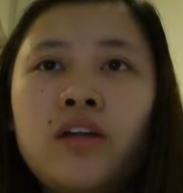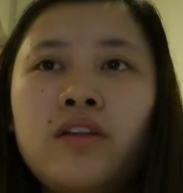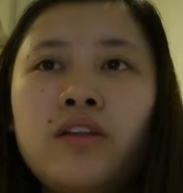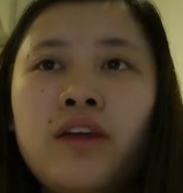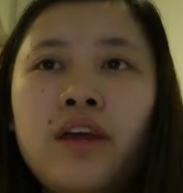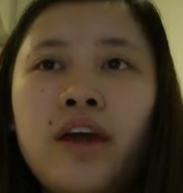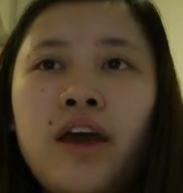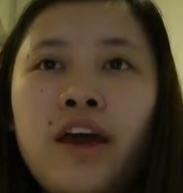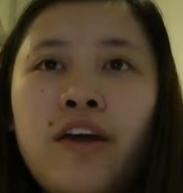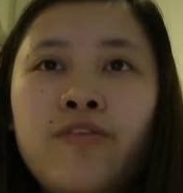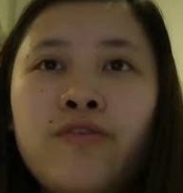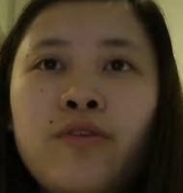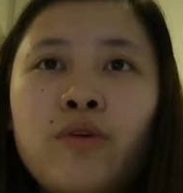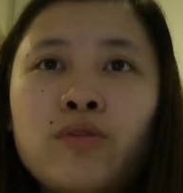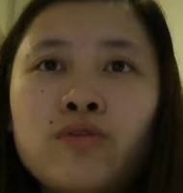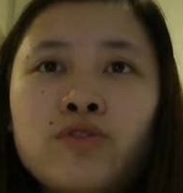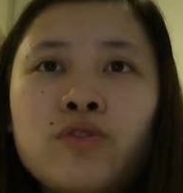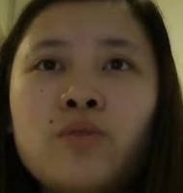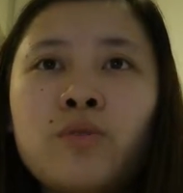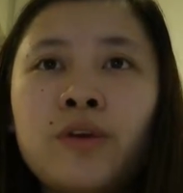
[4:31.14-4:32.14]
They have
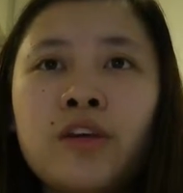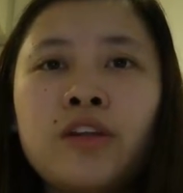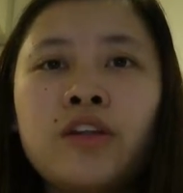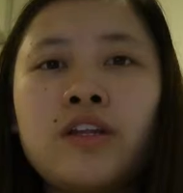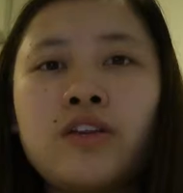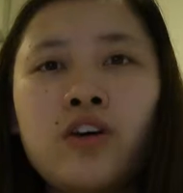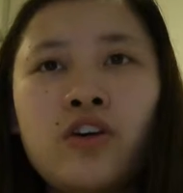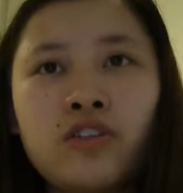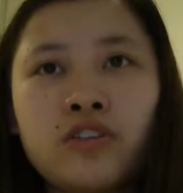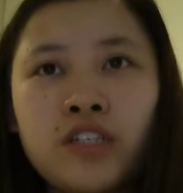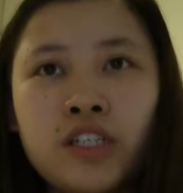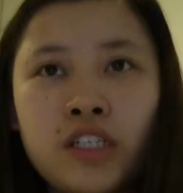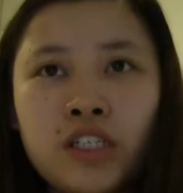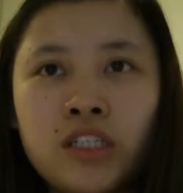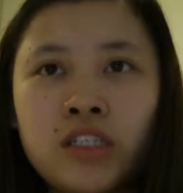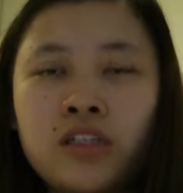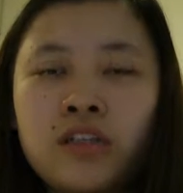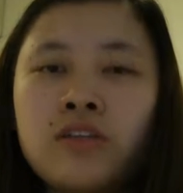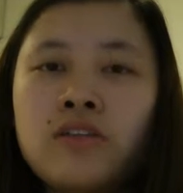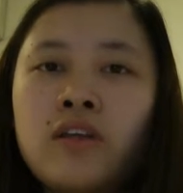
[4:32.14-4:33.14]
also been
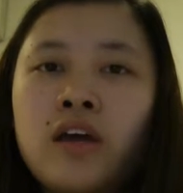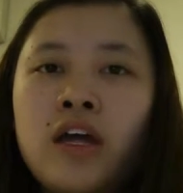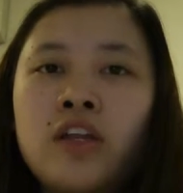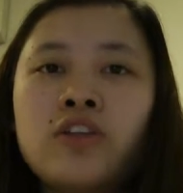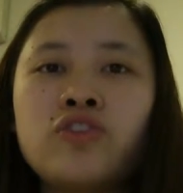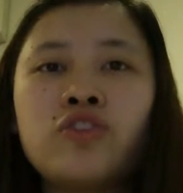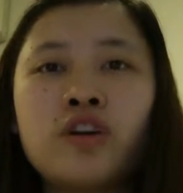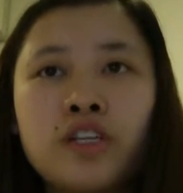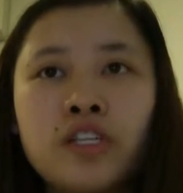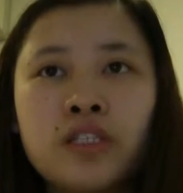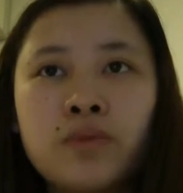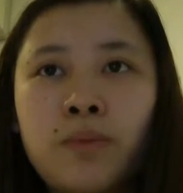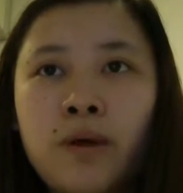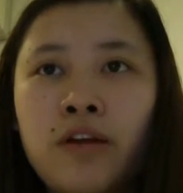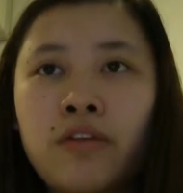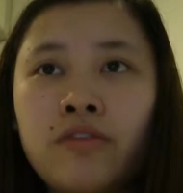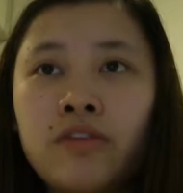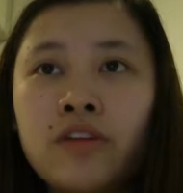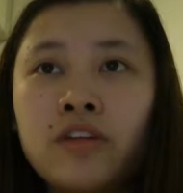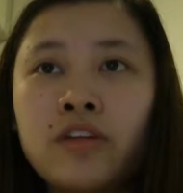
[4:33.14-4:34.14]
consistent and
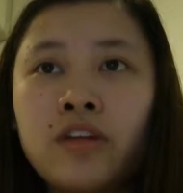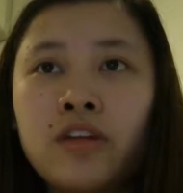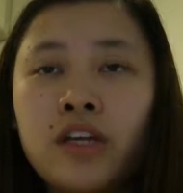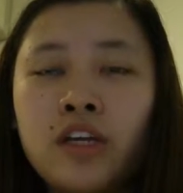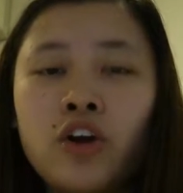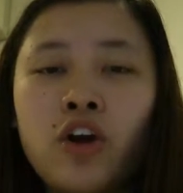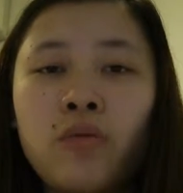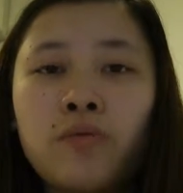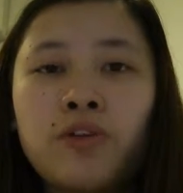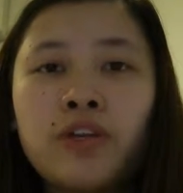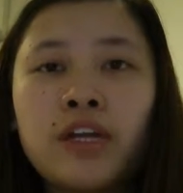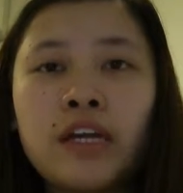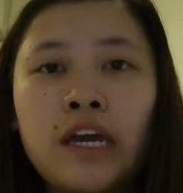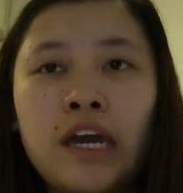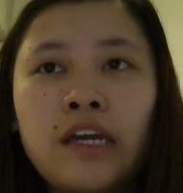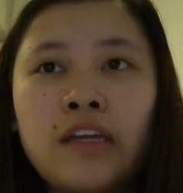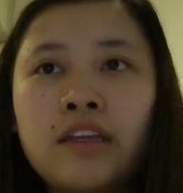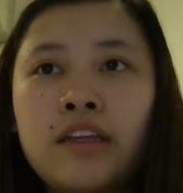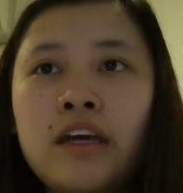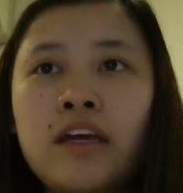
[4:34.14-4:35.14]
transparent in
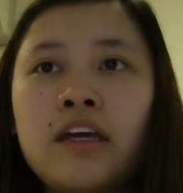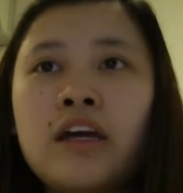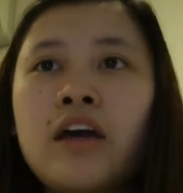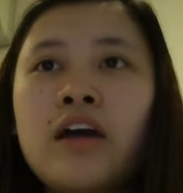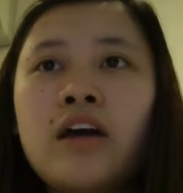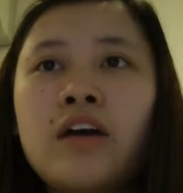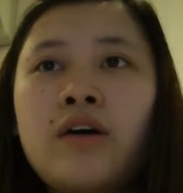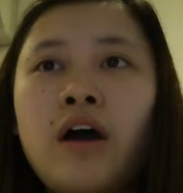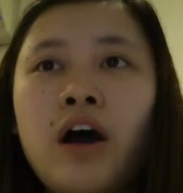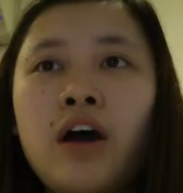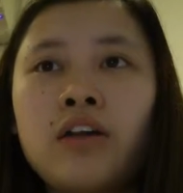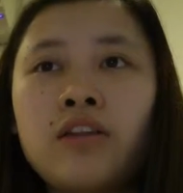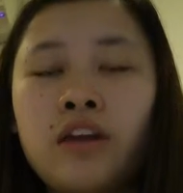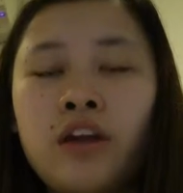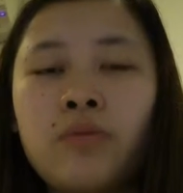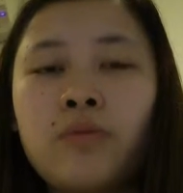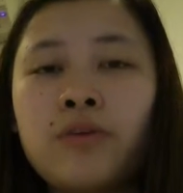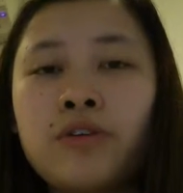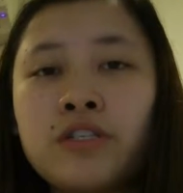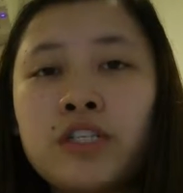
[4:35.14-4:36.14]
communicating
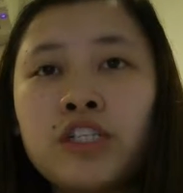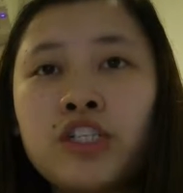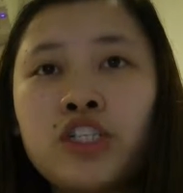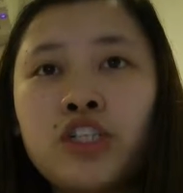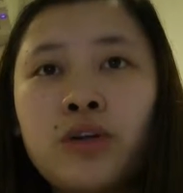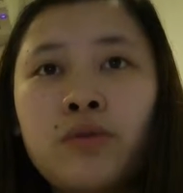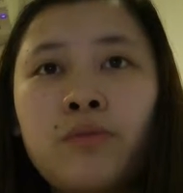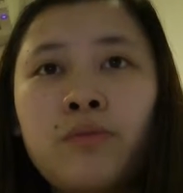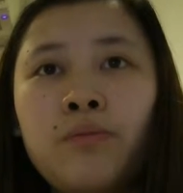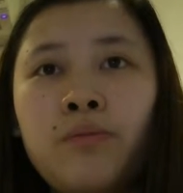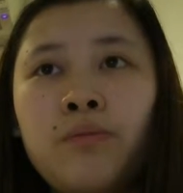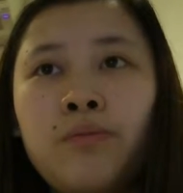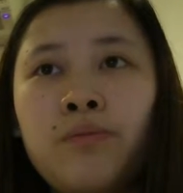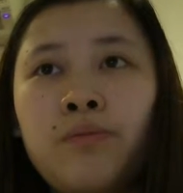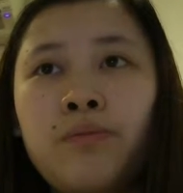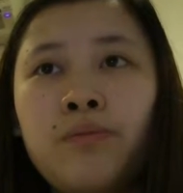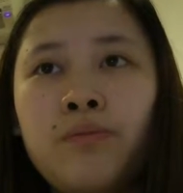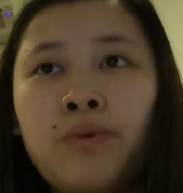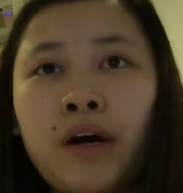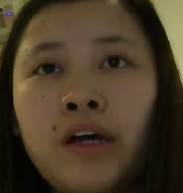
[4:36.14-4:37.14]
their position,
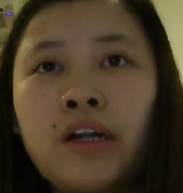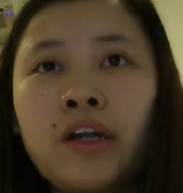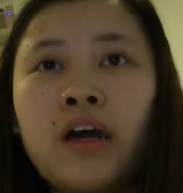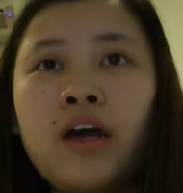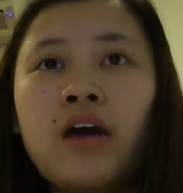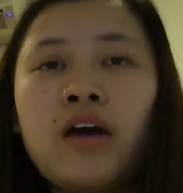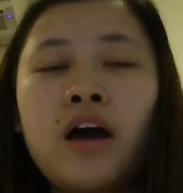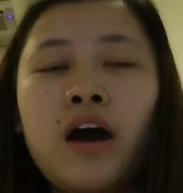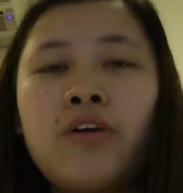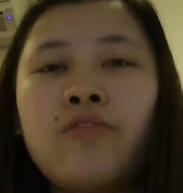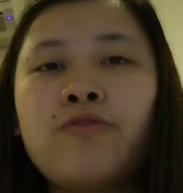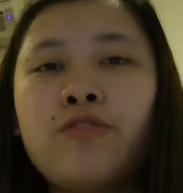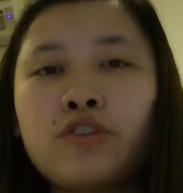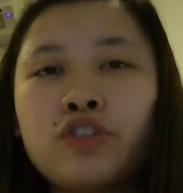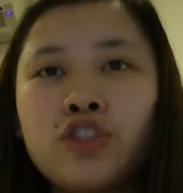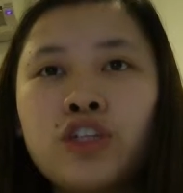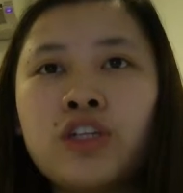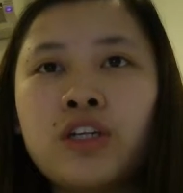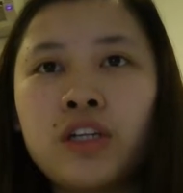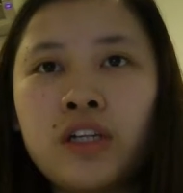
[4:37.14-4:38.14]
but
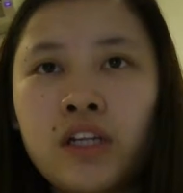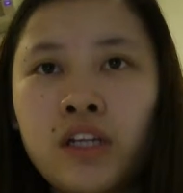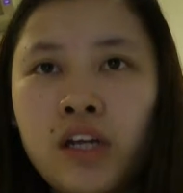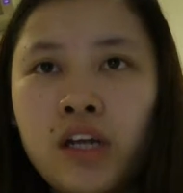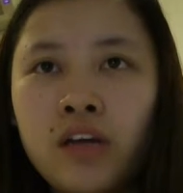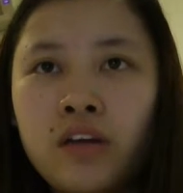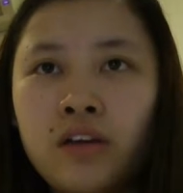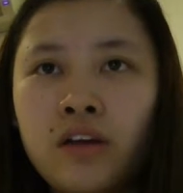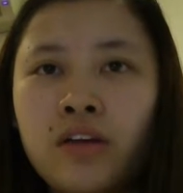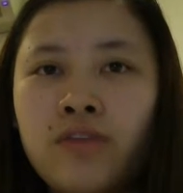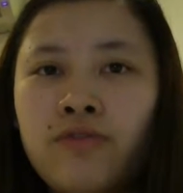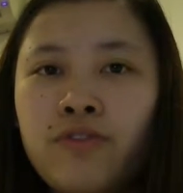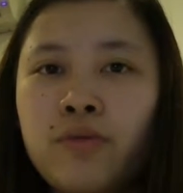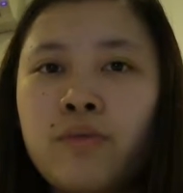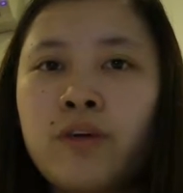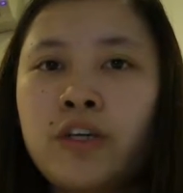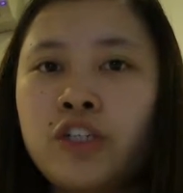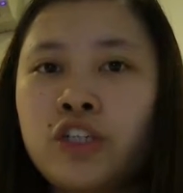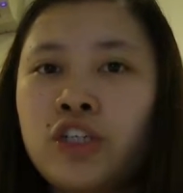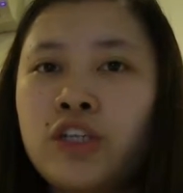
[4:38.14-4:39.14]
unfortunately the
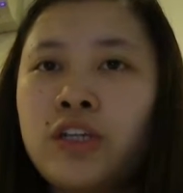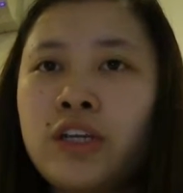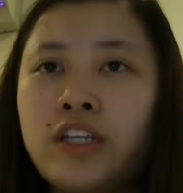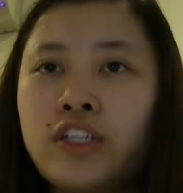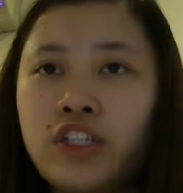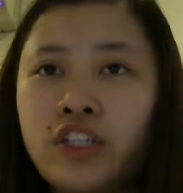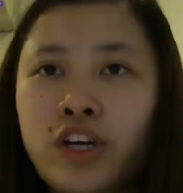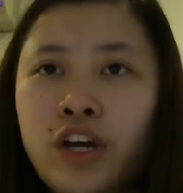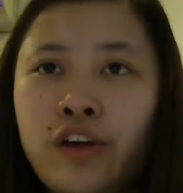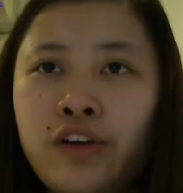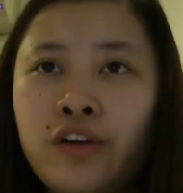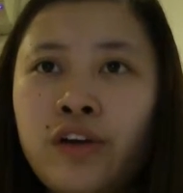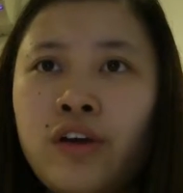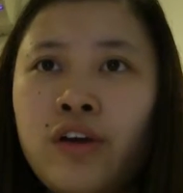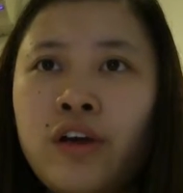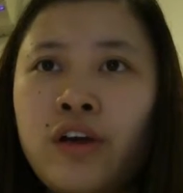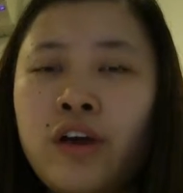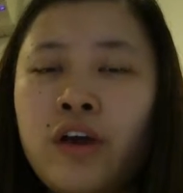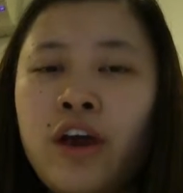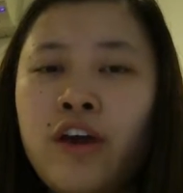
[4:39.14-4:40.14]
information they shared
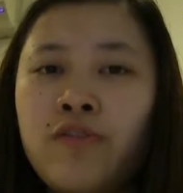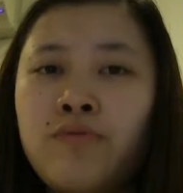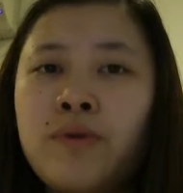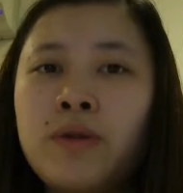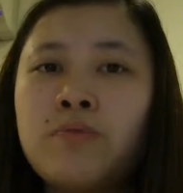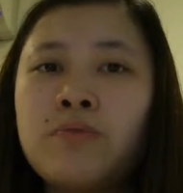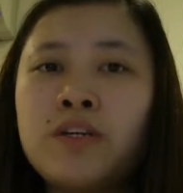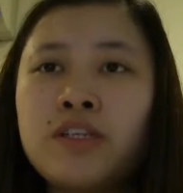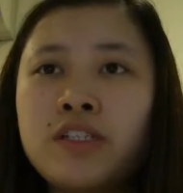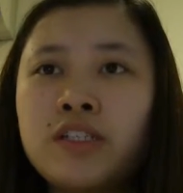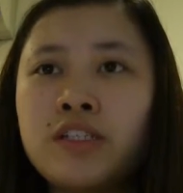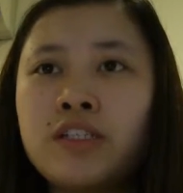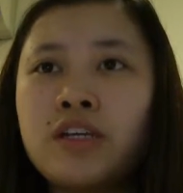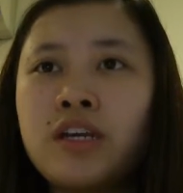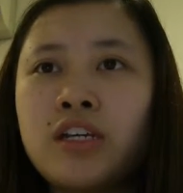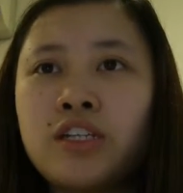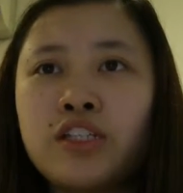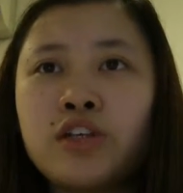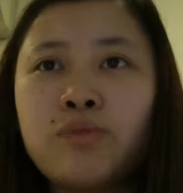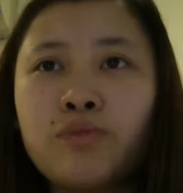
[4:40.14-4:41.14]
have been
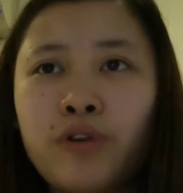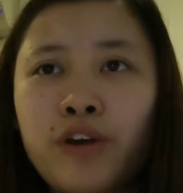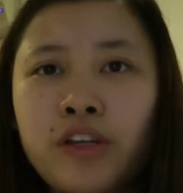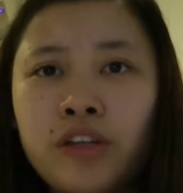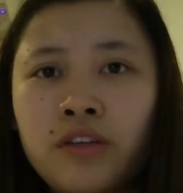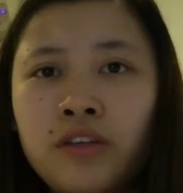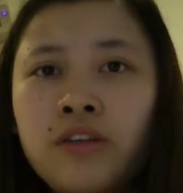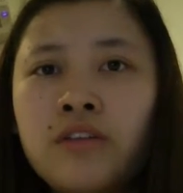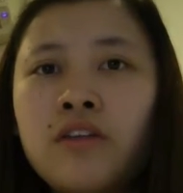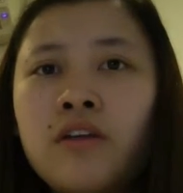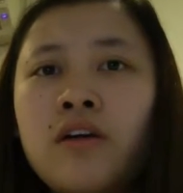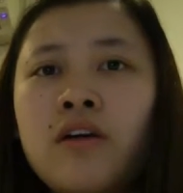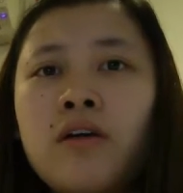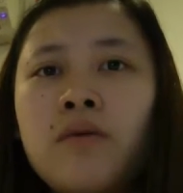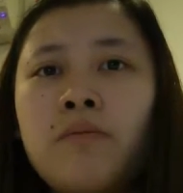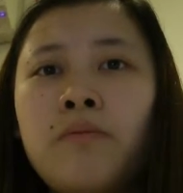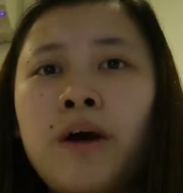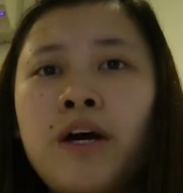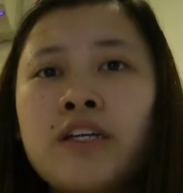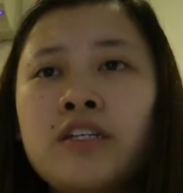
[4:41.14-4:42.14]
misinterpreted
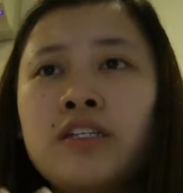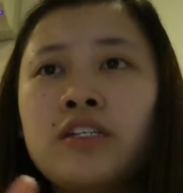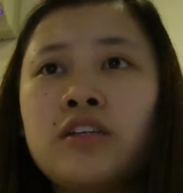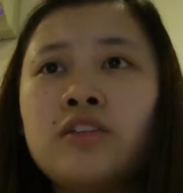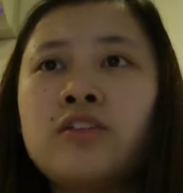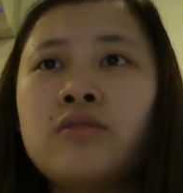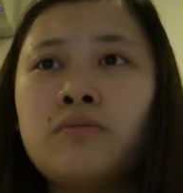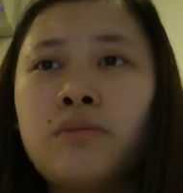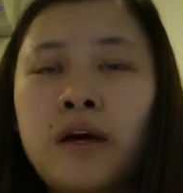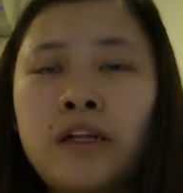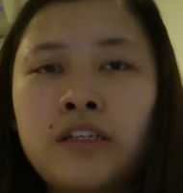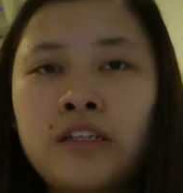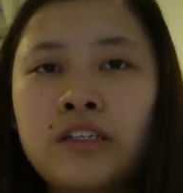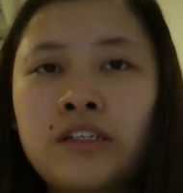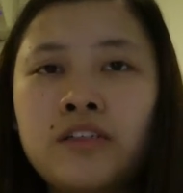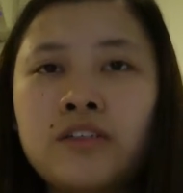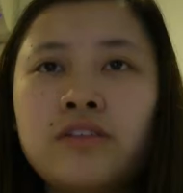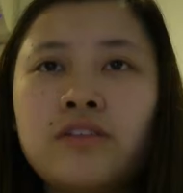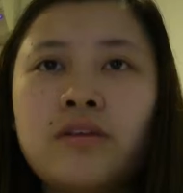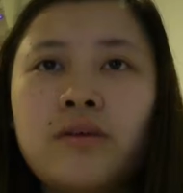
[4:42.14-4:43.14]
by certain
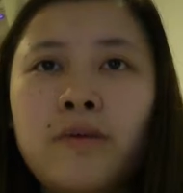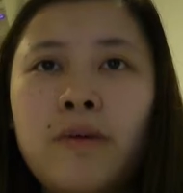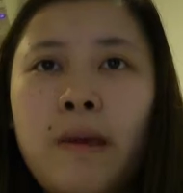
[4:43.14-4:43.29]
parties.